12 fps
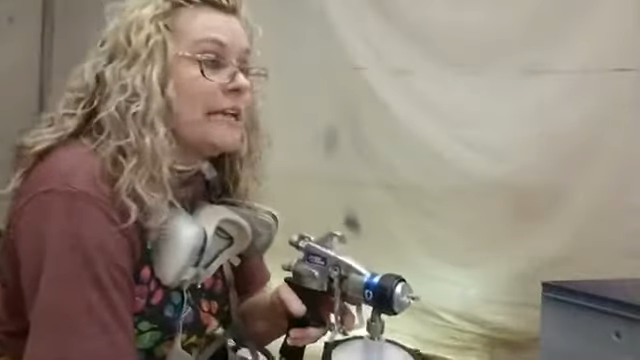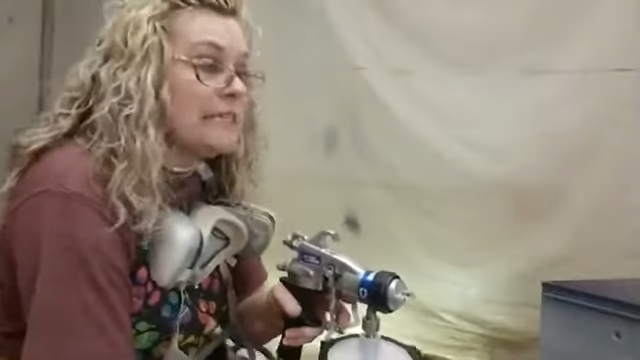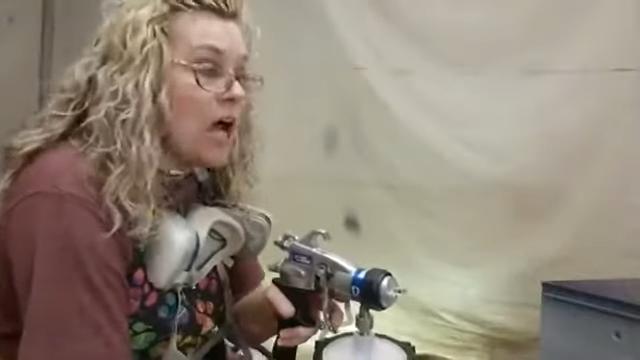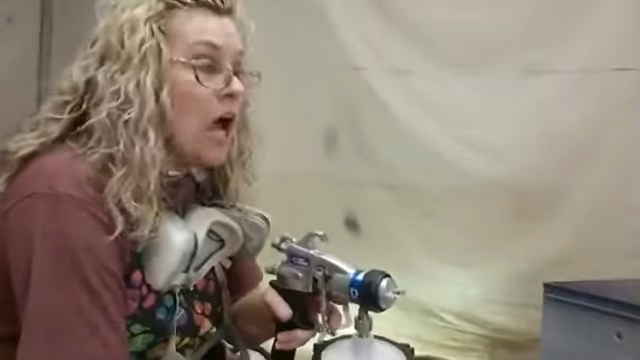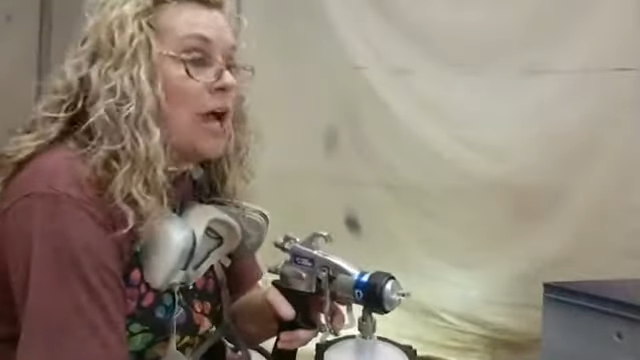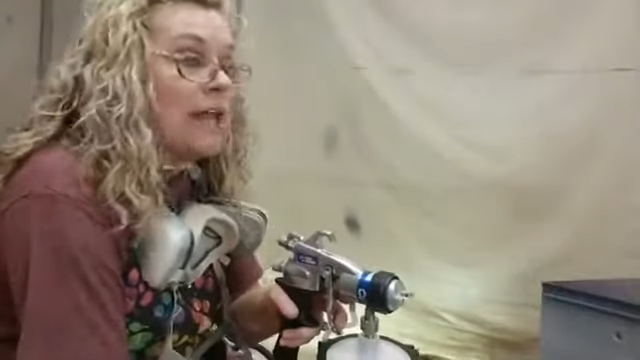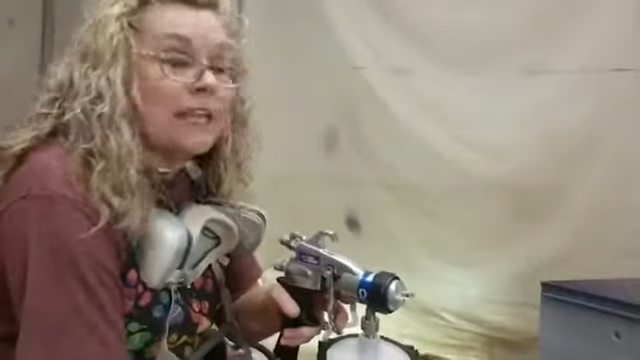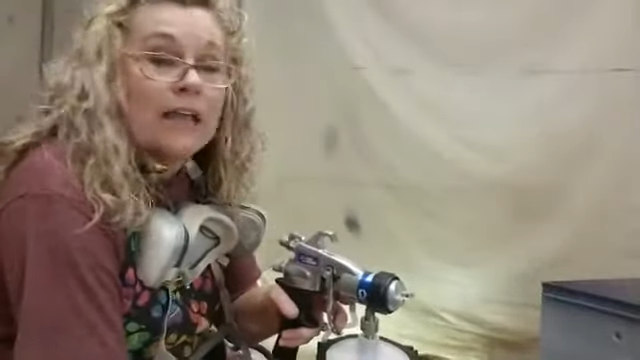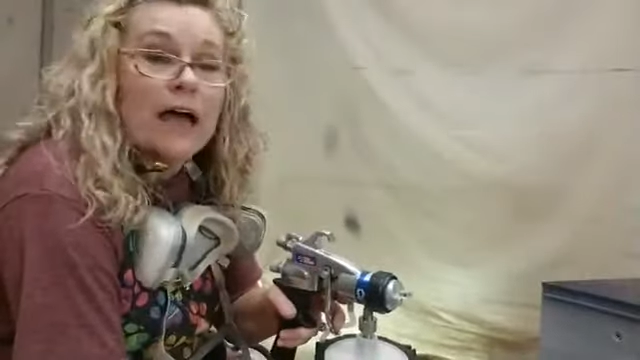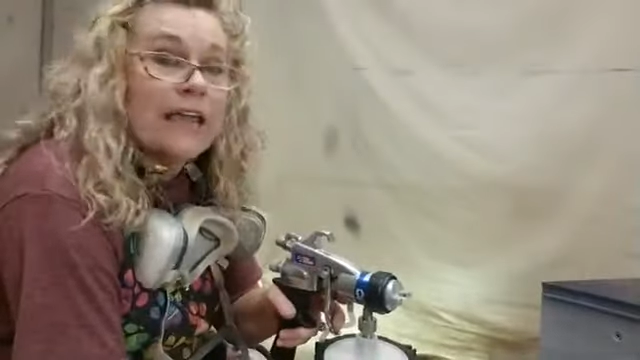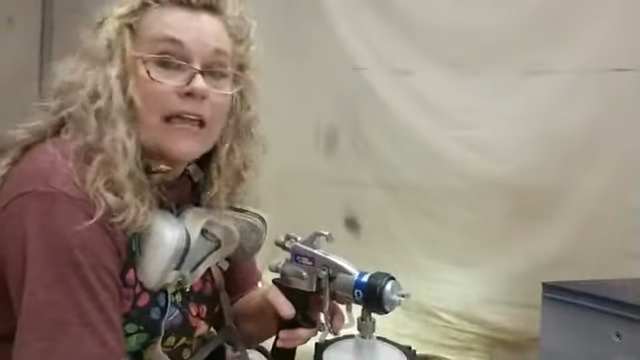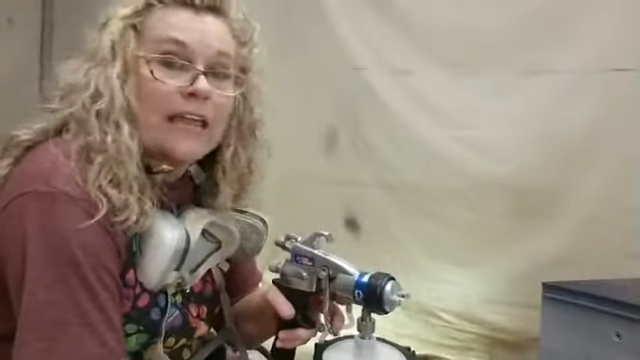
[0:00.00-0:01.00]
is
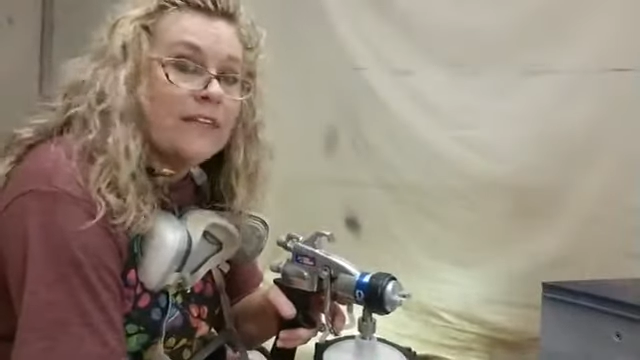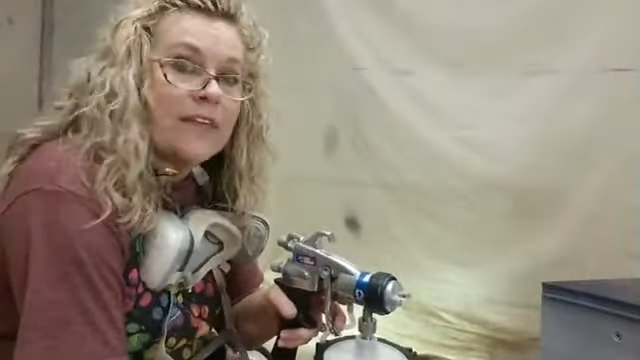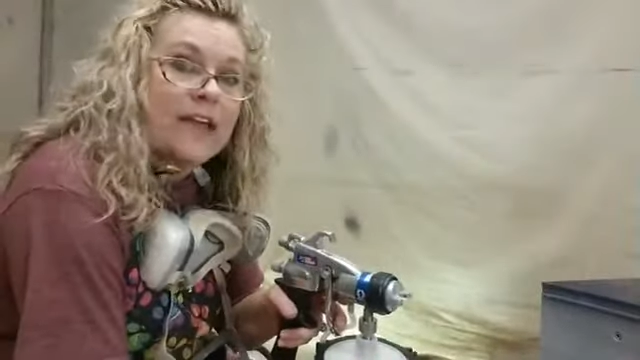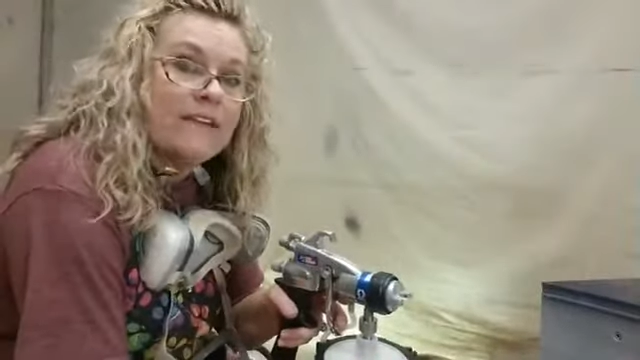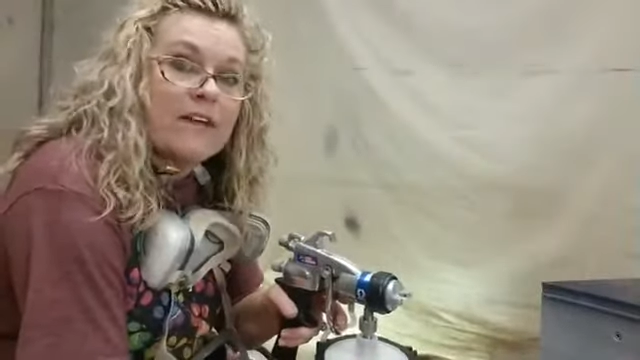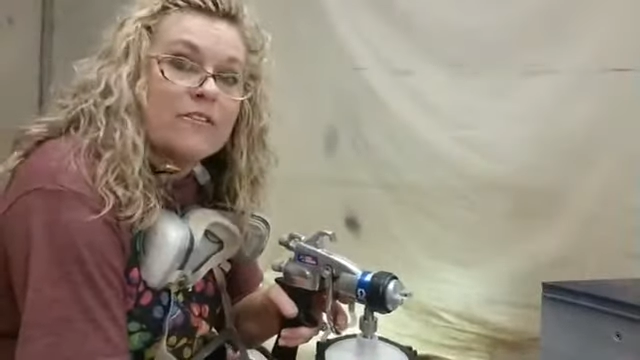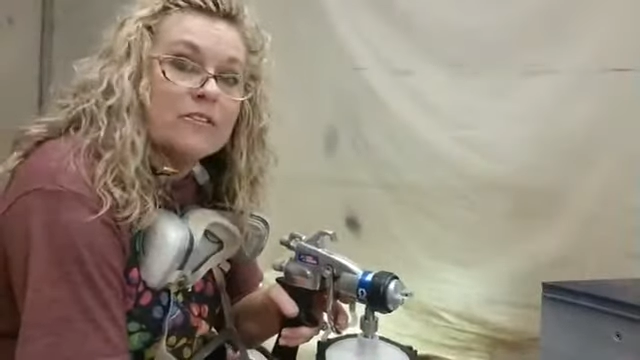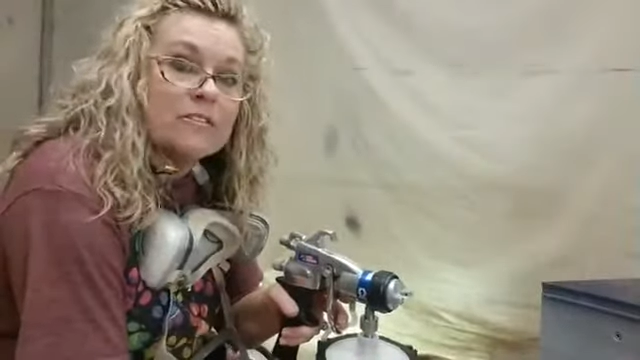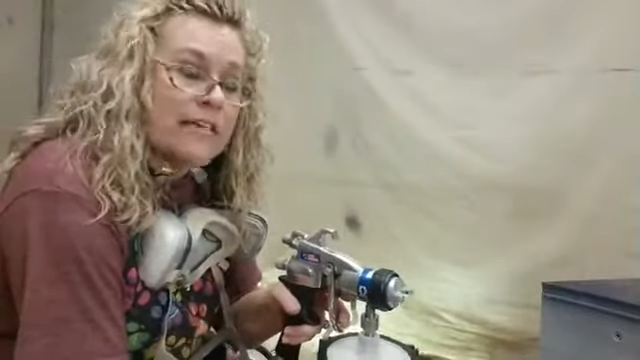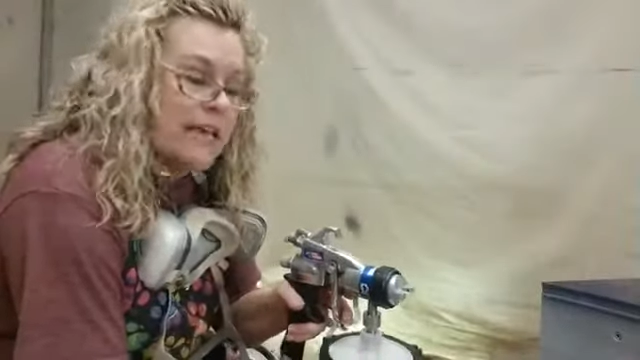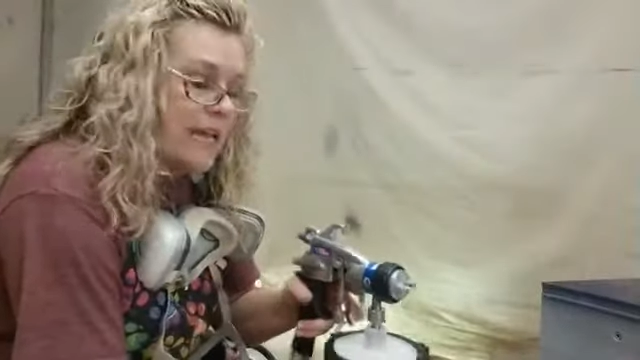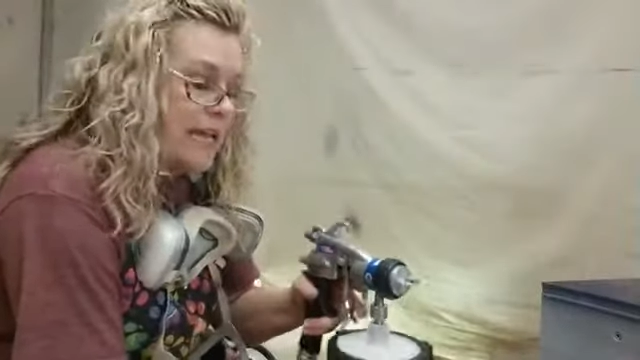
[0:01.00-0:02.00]
unlike anything I've ever
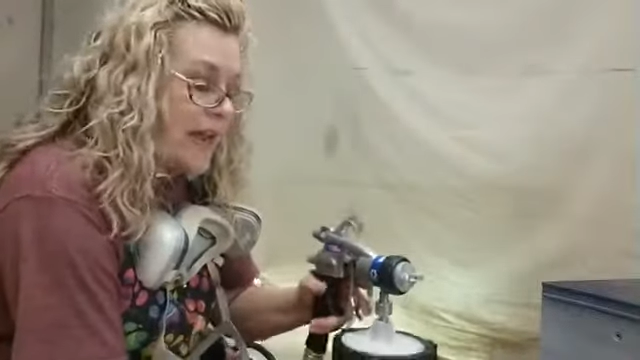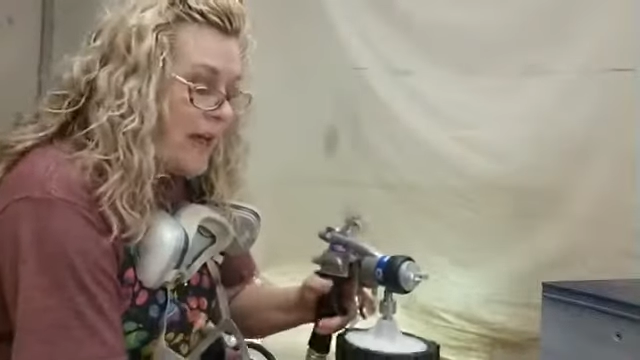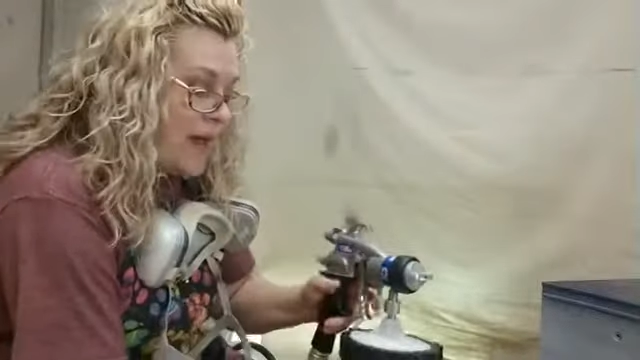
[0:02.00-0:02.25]
seen.